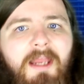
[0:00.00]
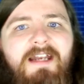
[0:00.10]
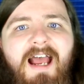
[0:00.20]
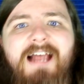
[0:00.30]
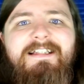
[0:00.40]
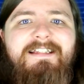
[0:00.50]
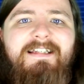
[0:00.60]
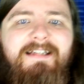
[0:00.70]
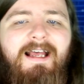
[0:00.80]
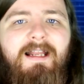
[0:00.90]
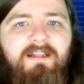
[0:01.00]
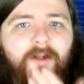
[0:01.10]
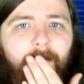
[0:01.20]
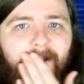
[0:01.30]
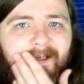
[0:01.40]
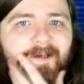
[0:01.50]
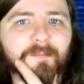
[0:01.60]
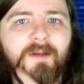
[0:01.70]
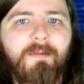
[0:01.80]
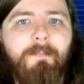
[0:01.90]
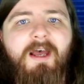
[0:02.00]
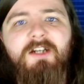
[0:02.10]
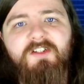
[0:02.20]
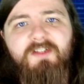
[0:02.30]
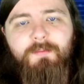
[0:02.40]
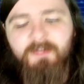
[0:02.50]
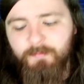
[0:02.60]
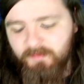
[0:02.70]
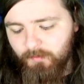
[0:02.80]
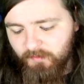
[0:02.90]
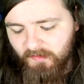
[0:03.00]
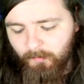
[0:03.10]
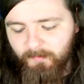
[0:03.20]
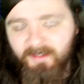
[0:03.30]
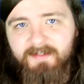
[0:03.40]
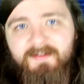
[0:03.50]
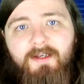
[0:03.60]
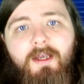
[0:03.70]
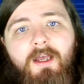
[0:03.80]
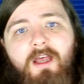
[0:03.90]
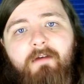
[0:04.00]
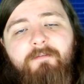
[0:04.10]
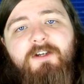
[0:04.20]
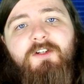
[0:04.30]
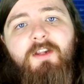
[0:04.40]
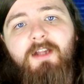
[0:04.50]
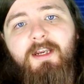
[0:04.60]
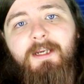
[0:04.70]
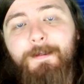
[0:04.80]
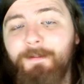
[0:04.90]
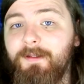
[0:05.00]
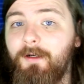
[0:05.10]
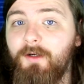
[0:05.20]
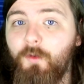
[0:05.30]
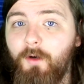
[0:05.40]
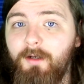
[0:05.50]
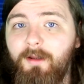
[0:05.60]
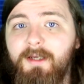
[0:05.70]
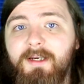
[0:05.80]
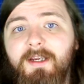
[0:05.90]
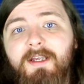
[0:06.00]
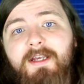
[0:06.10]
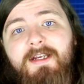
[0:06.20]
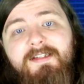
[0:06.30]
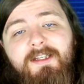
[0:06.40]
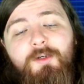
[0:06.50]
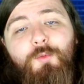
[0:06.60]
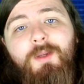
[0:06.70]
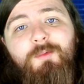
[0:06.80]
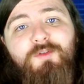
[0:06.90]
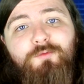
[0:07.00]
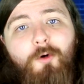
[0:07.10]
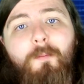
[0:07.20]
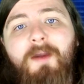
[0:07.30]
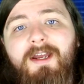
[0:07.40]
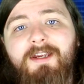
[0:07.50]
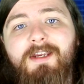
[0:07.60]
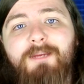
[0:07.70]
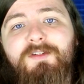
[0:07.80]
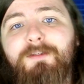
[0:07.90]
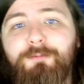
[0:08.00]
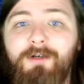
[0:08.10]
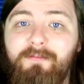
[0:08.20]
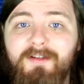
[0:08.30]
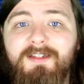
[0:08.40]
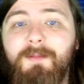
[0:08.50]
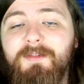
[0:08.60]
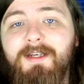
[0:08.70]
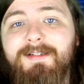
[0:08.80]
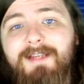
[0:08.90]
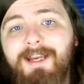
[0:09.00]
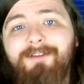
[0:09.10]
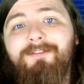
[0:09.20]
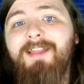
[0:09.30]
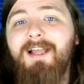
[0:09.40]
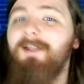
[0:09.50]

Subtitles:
enhancing that a little bit. It can be a bit patchy sometimes, the auto updates. A feature that they're keeping that I quite like is that you'll be able to roll back games to previous updates. If